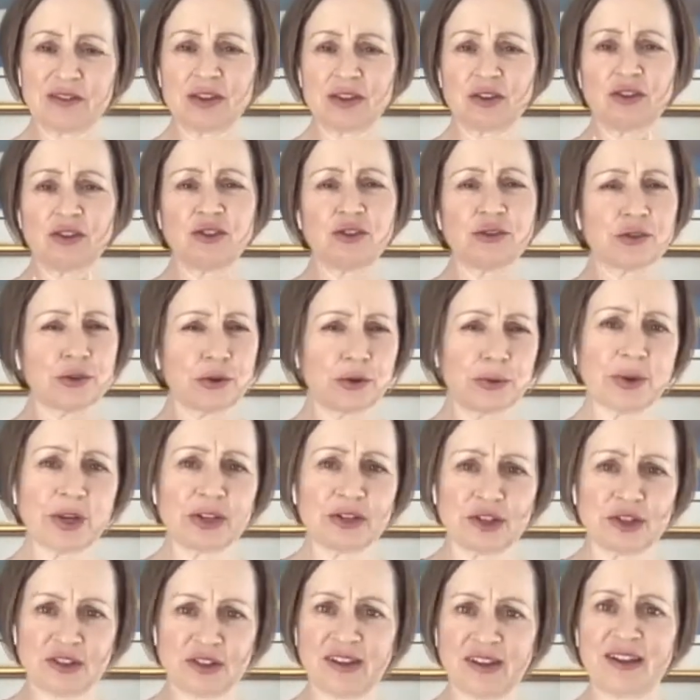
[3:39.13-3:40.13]
There's so
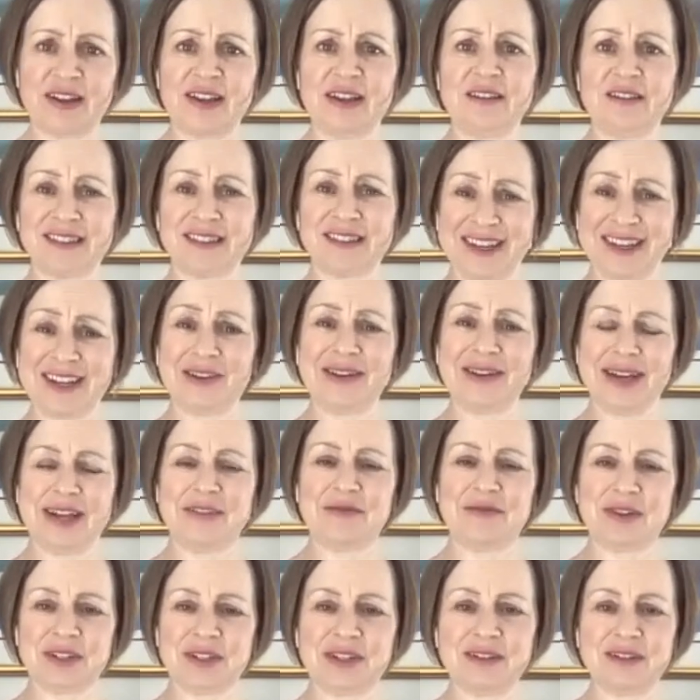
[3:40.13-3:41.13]
much science that now
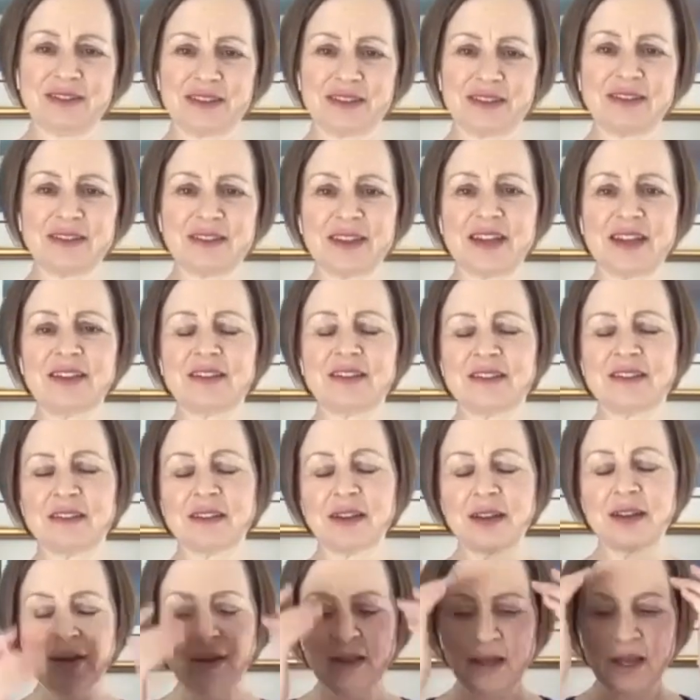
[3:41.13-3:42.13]
evidences this.
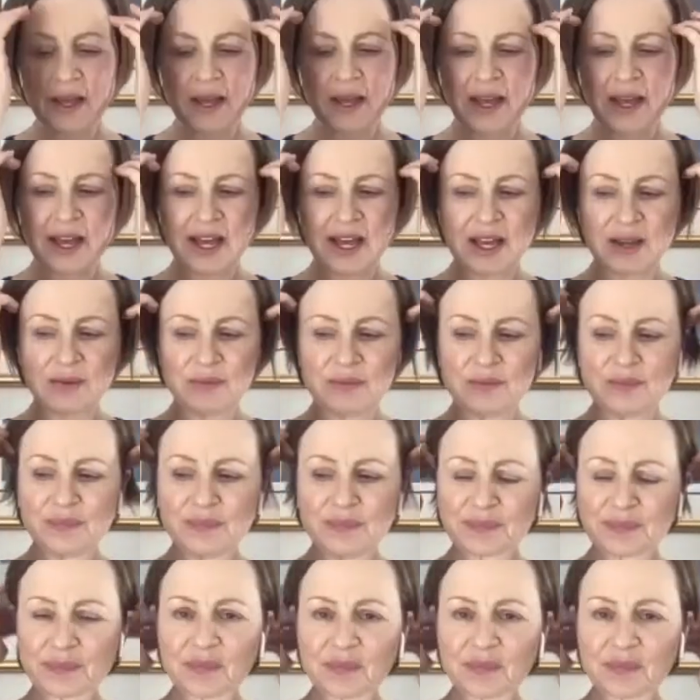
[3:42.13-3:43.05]
And